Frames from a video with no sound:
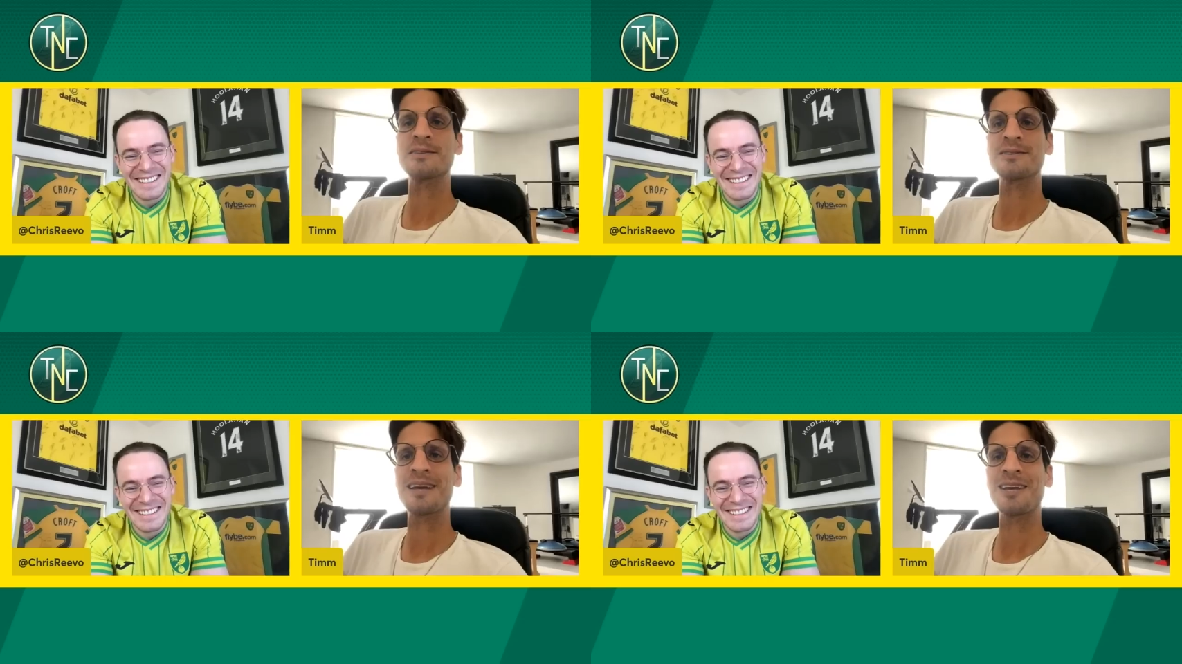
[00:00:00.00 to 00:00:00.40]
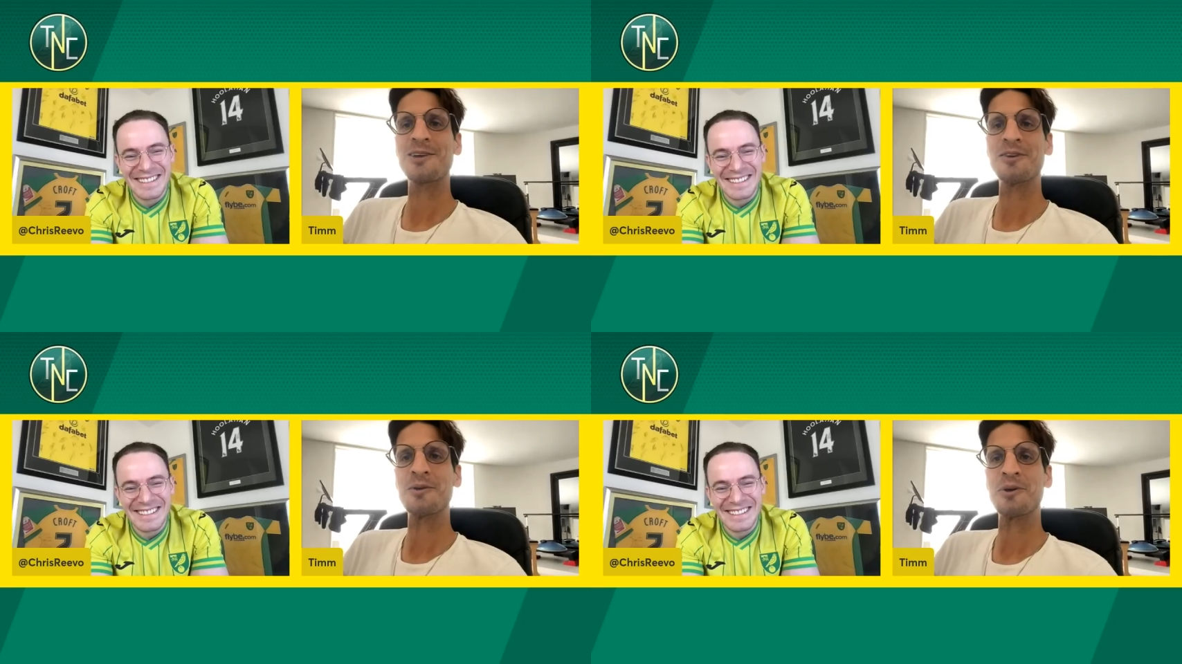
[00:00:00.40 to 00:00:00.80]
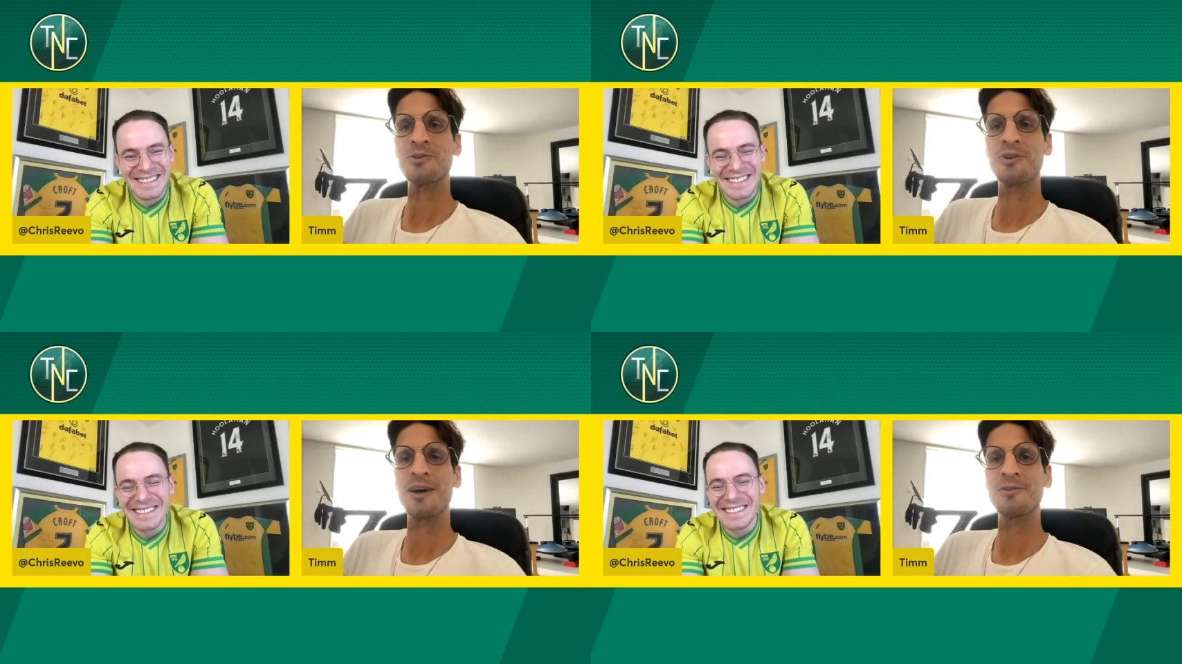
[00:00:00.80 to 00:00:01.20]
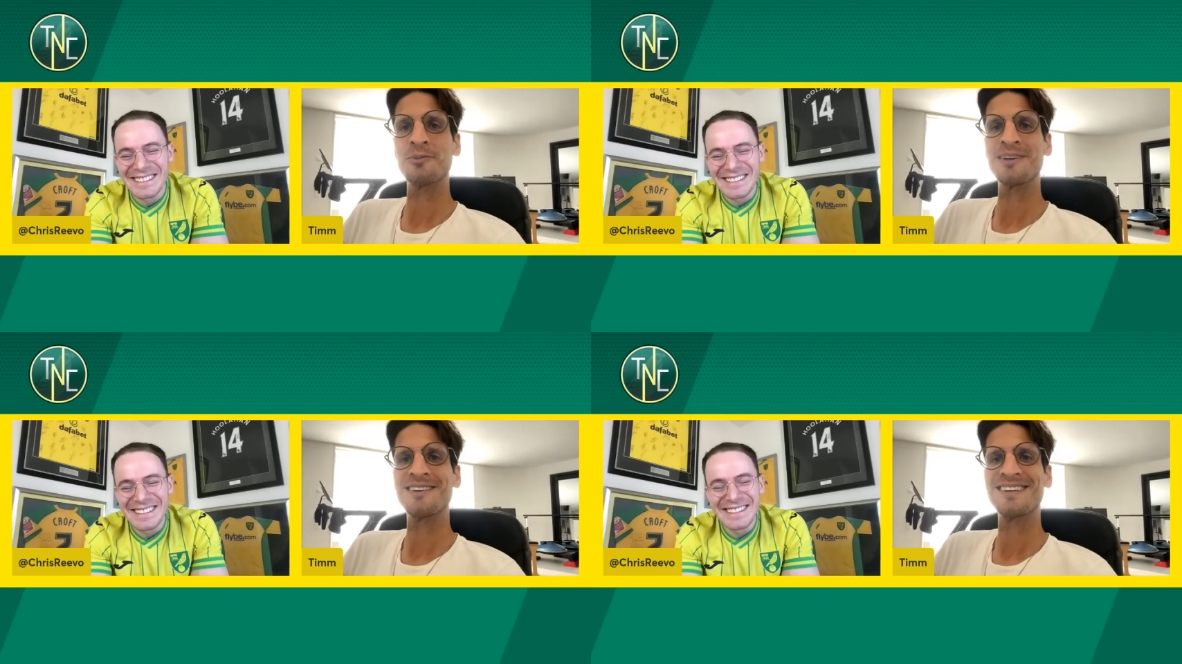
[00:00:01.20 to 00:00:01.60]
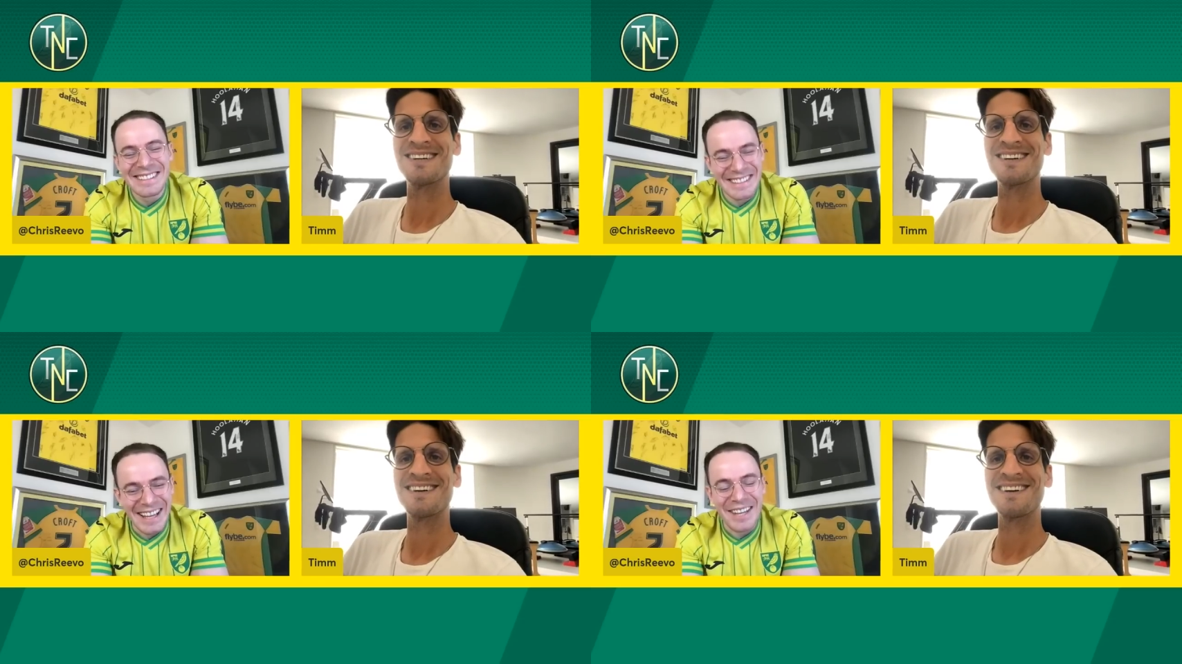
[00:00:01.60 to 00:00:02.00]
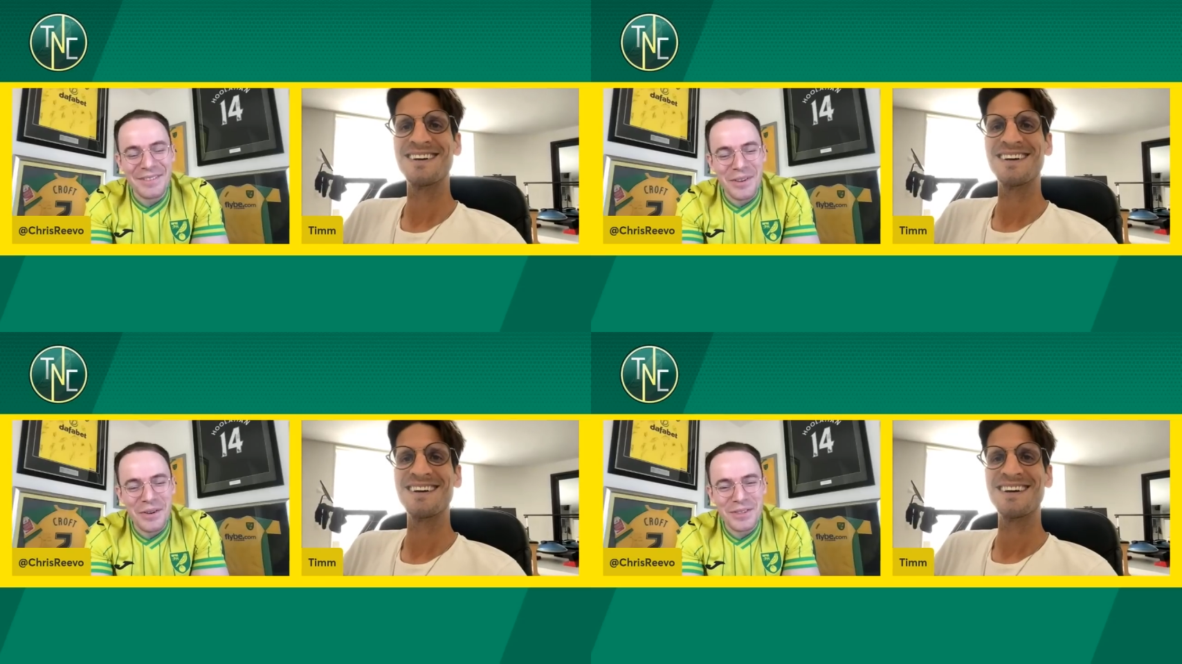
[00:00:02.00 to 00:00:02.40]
Speaker 1: Thank you very much for having me. And of course,